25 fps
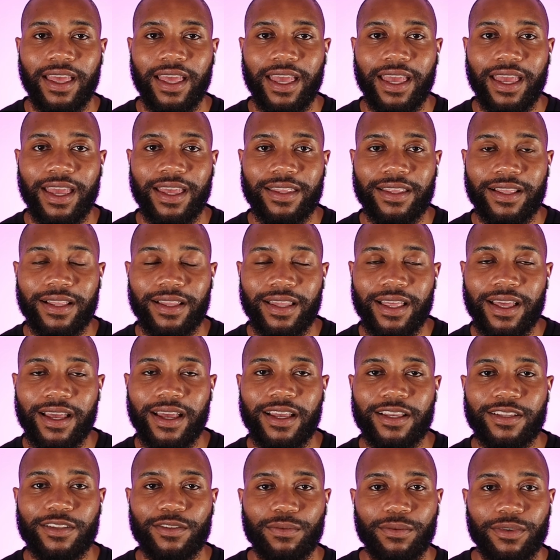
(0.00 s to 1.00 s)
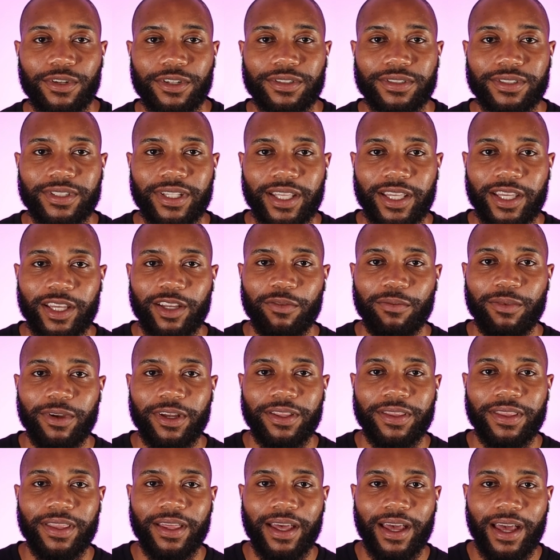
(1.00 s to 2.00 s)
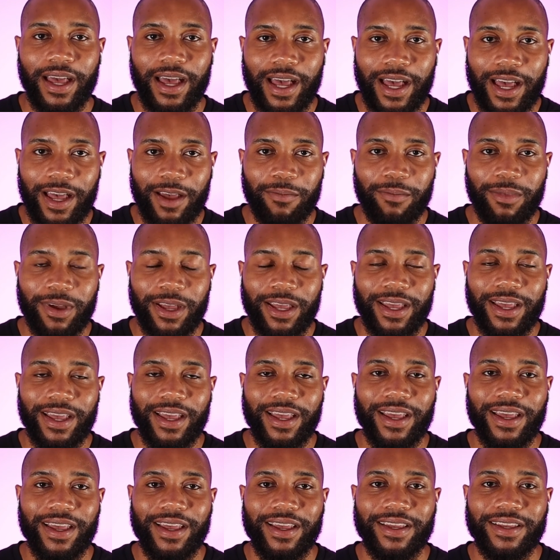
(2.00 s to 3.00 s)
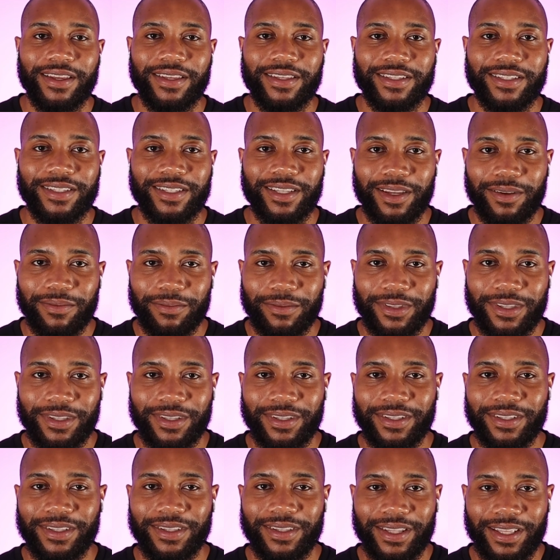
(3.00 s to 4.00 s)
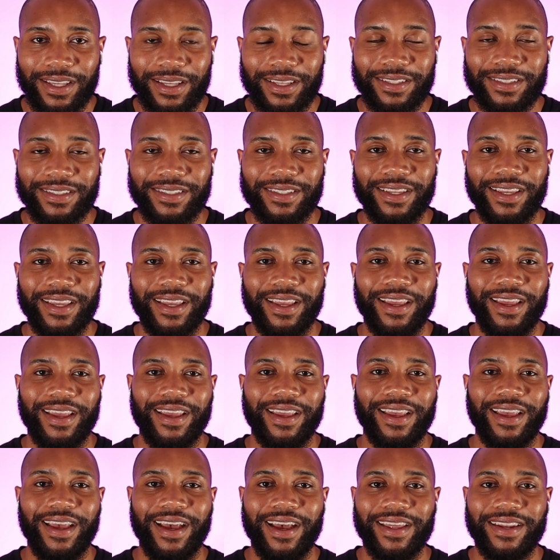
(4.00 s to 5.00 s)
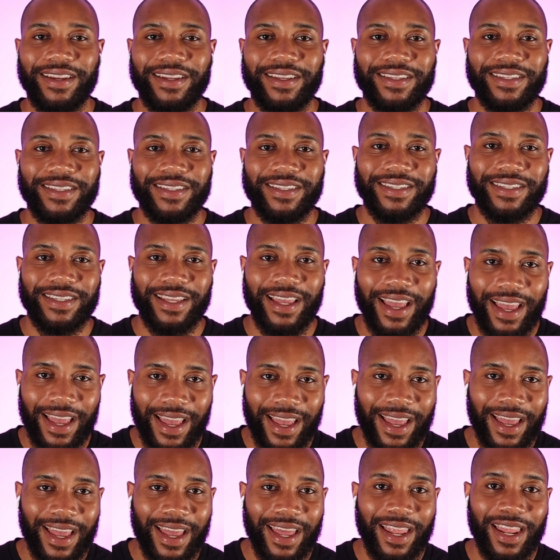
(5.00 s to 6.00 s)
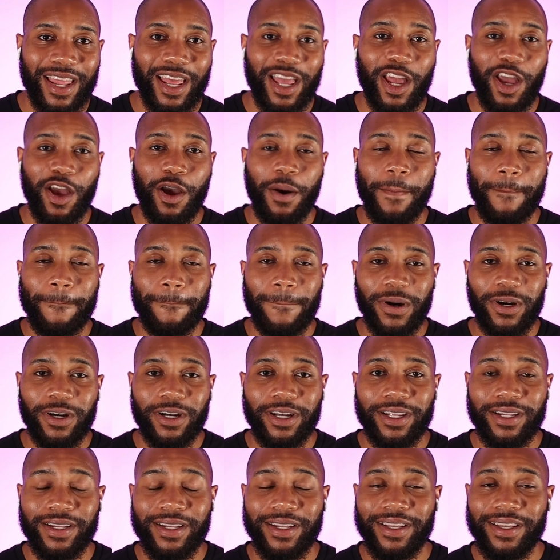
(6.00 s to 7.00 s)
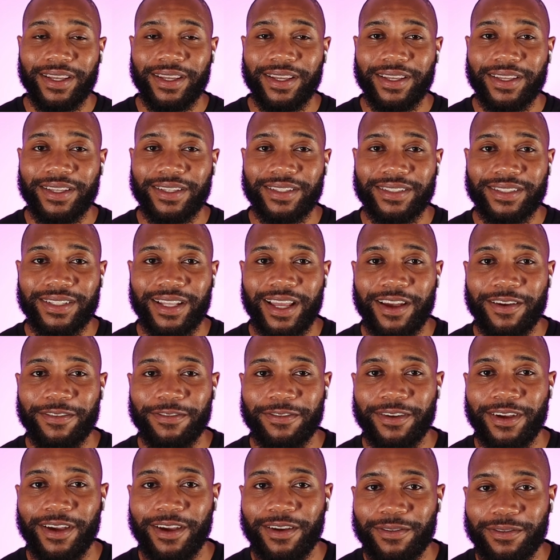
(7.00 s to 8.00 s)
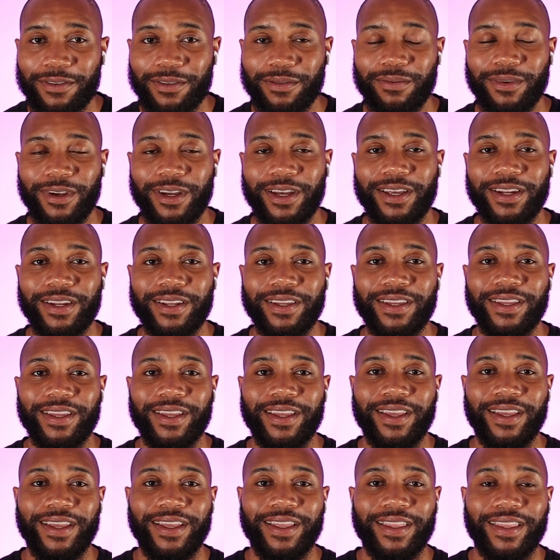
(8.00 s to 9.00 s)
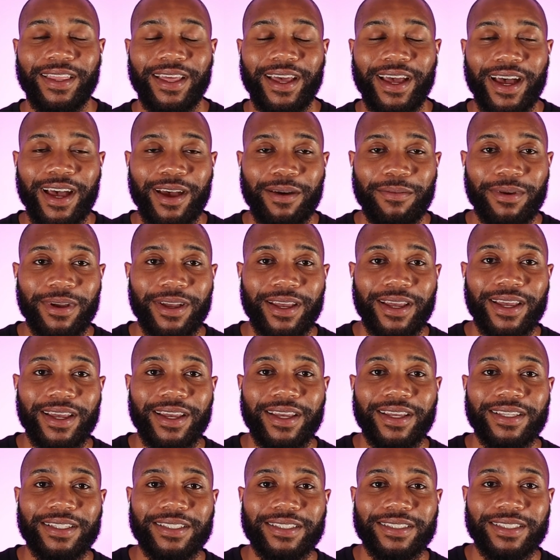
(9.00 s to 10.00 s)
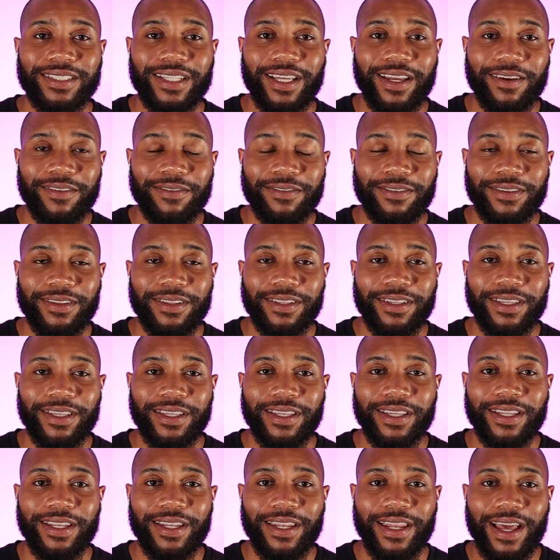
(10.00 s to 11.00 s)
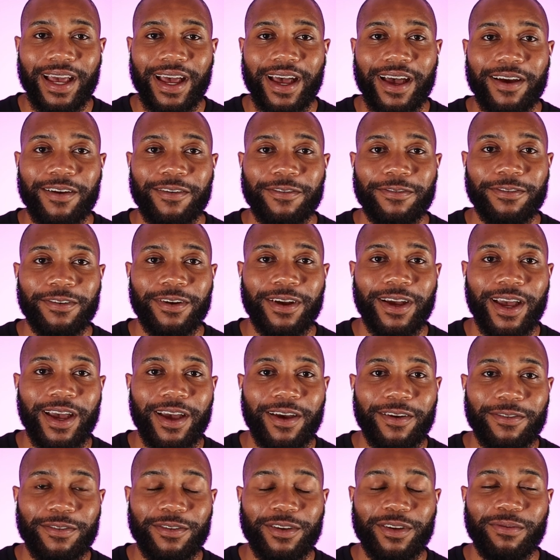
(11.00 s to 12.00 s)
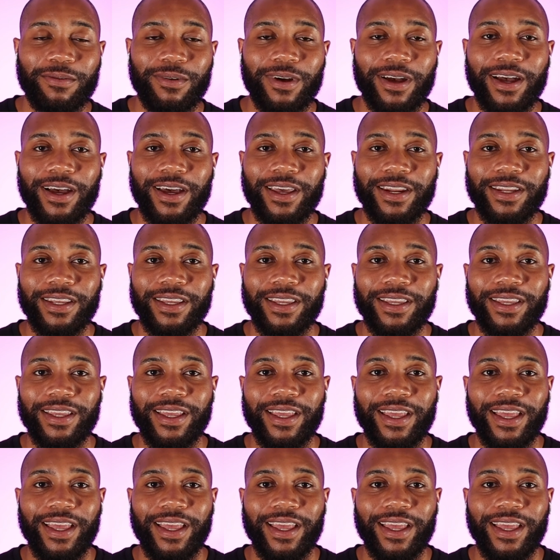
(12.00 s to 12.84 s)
And the last worst thing about the iPad is something that's kind of sad, but it's not for everybody. The iPad is definitely not for everybody.